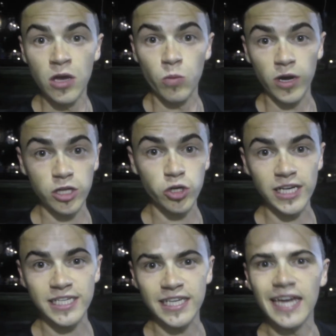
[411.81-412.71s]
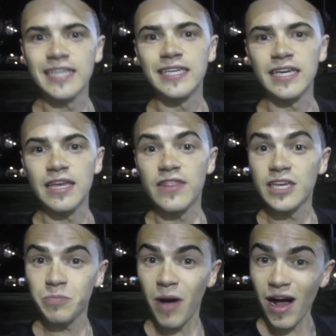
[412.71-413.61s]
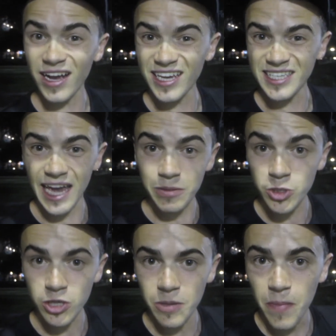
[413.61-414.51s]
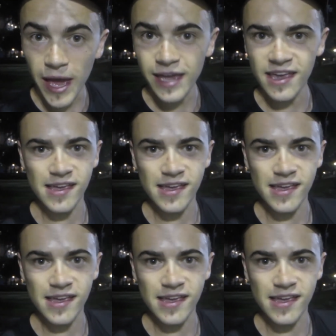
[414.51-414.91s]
We're gonna try skating. This park is absolutely banging.